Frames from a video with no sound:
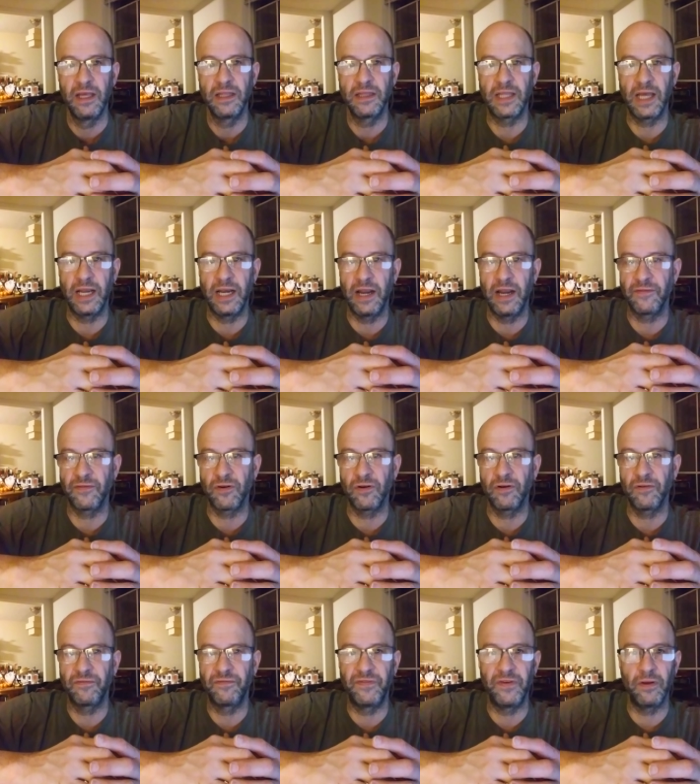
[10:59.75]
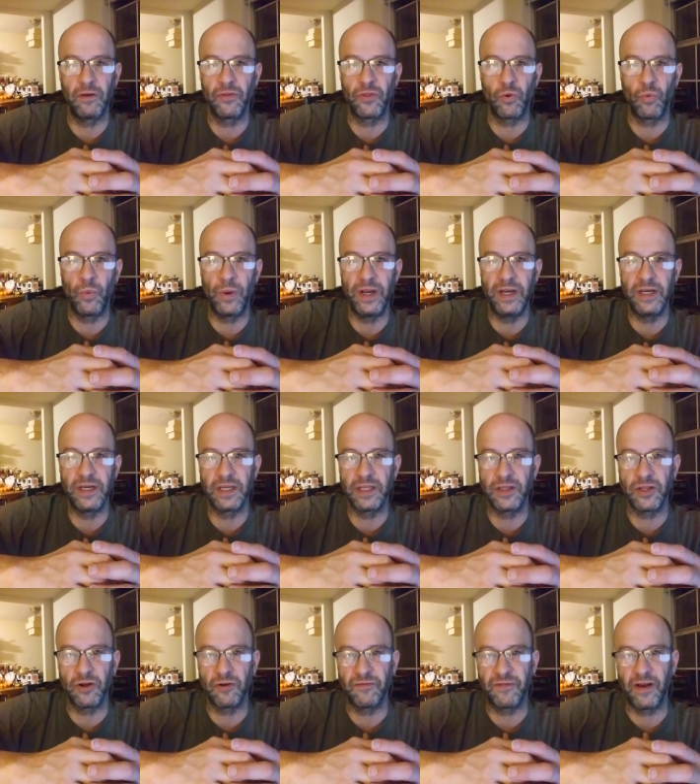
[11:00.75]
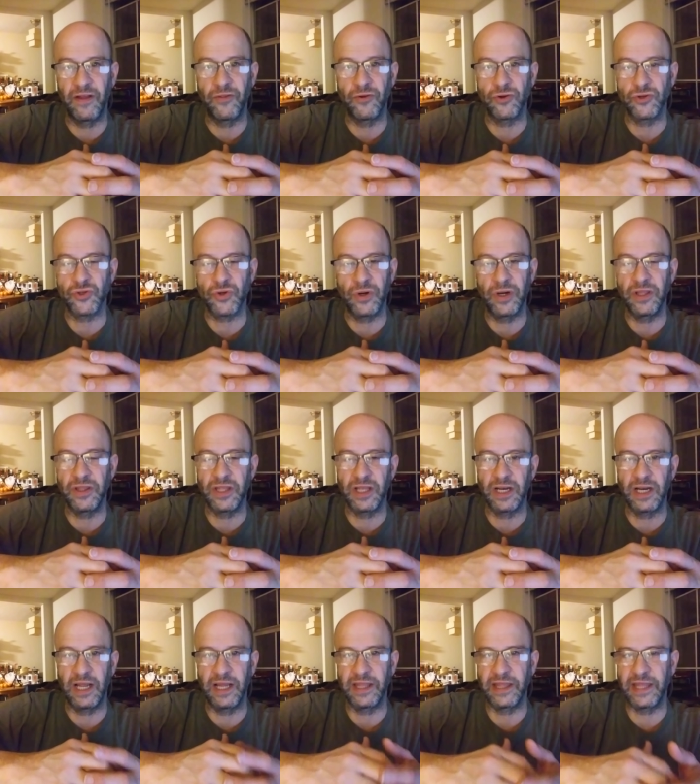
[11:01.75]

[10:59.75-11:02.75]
They never feel the wind in their feathers or anything like